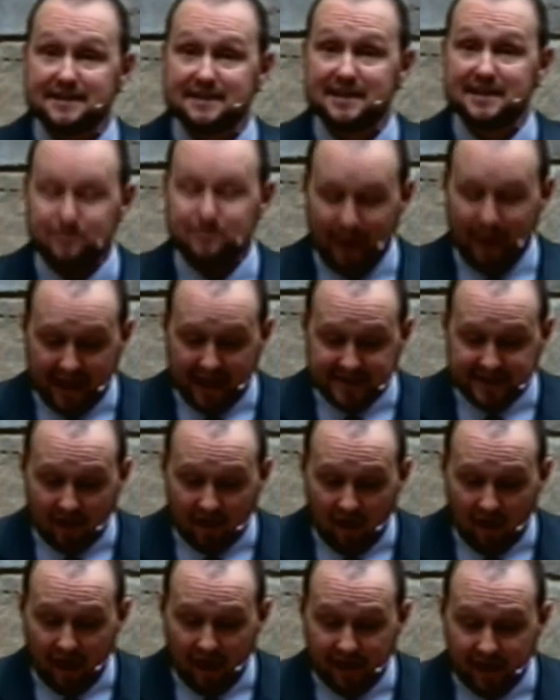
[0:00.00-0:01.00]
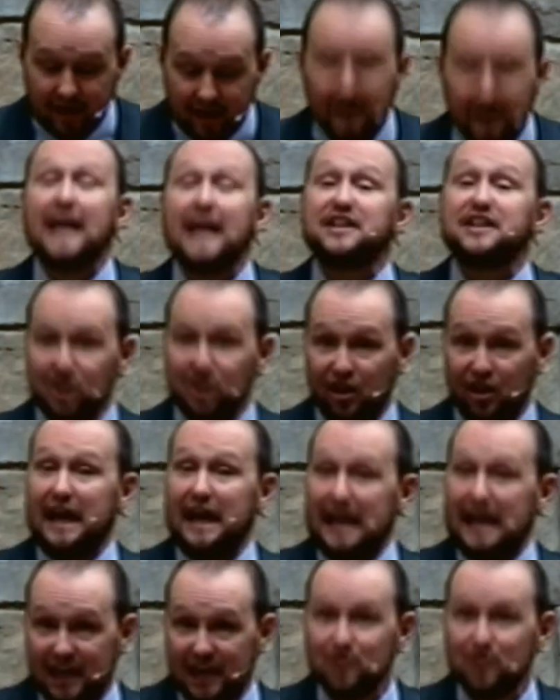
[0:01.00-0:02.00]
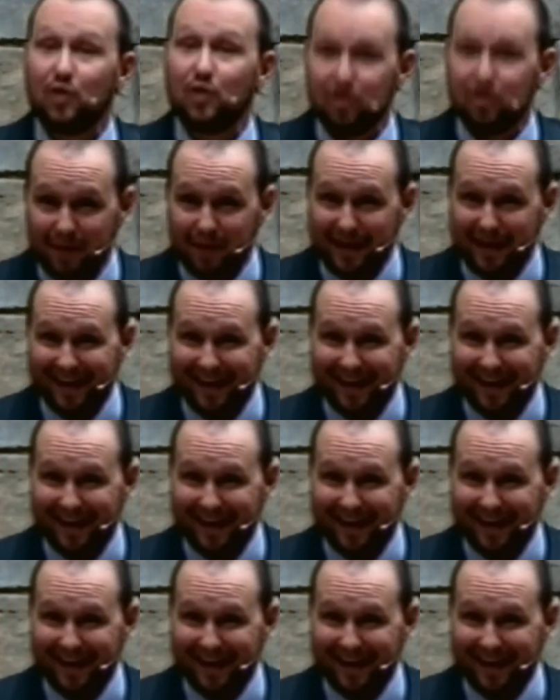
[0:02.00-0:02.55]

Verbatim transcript: says pass it on it's going to end with me